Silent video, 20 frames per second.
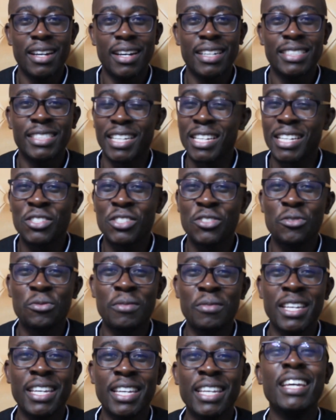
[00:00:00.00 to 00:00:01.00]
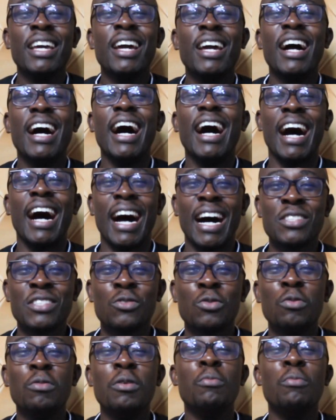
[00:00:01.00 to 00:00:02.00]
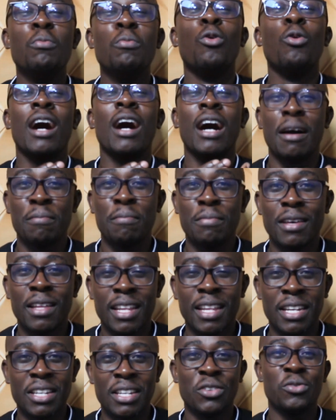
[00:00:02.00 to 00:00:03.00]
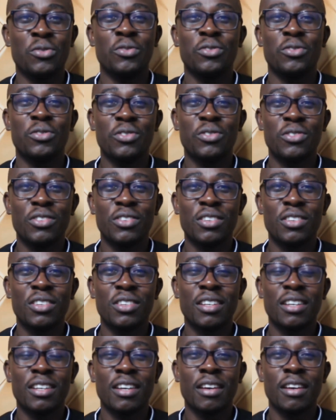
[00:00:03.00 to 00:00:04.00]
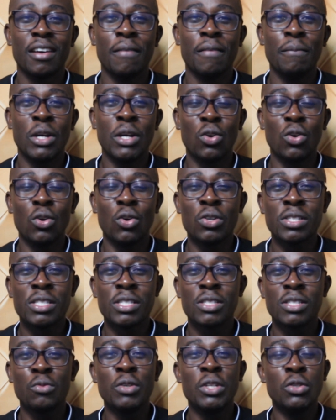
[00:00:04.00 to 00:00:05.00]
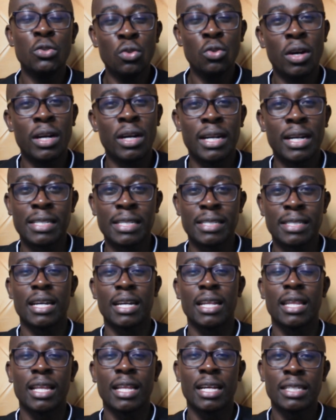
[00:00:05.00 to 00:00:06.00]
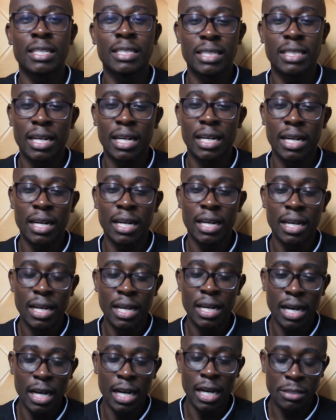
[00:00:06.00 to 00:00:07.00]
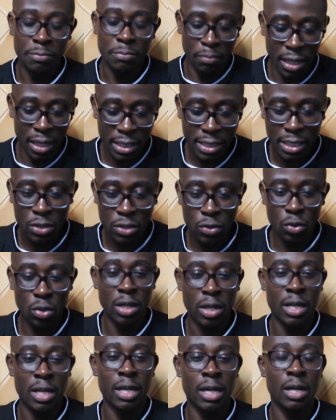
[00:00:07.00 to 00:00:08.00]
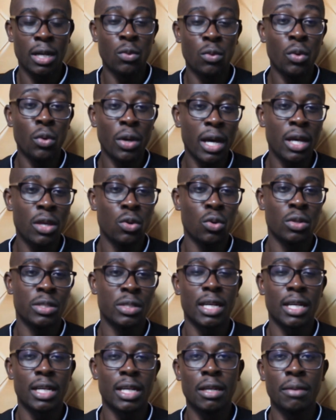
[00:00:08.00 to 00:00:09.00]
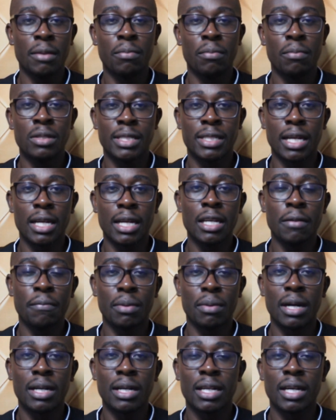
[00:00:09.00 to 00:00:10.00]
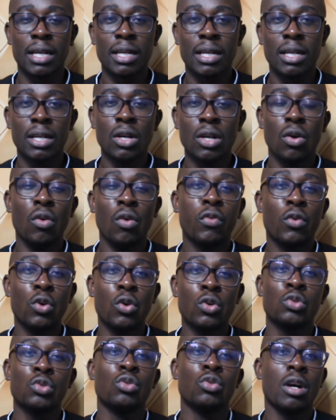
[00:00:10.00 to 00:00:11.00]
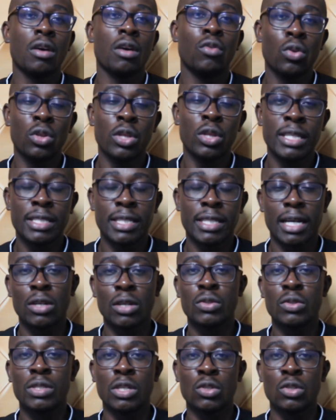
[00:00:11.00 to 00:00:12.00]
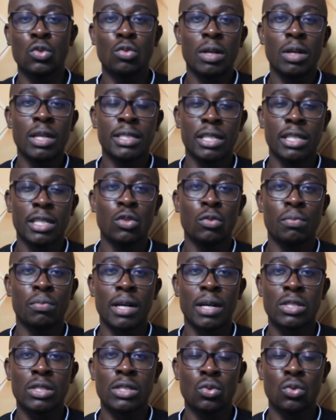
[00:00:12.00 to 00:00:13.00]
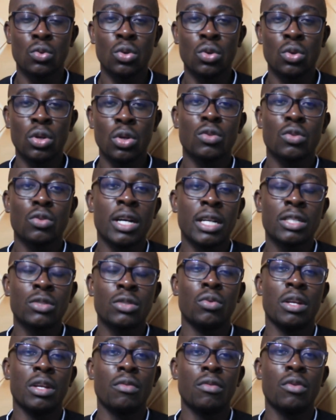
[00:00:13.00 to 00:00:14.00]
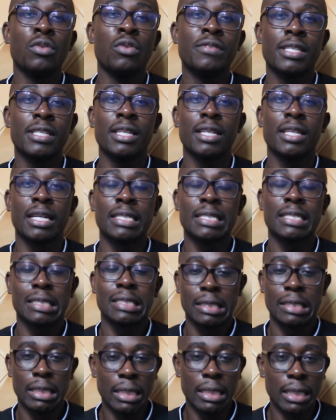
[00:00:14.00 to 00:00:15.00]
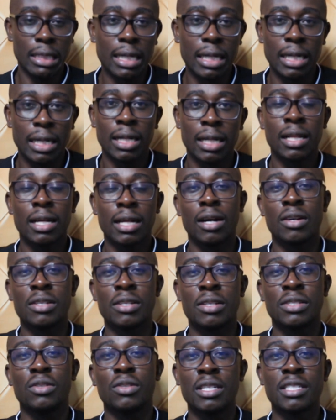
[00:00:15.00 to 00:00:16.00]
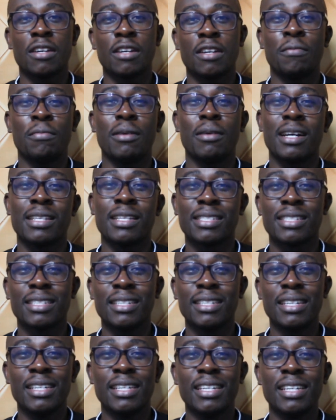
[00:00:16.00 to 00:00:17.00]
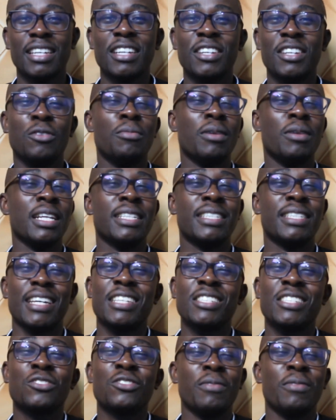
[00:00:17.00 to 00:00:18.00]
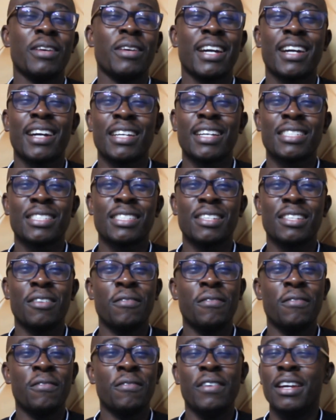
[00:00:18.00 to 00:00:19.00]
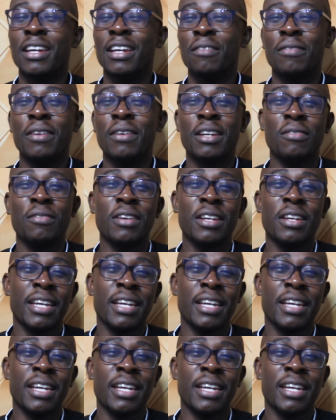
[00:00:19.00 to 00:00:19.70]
trust you me, us will be more happier than you. Because we do understand that as much as we are your studying partner, of course you have all these hurdles that you normally tend to pass through. So that whenever we've seen that our students are passed, it normally tends to make us very, very, very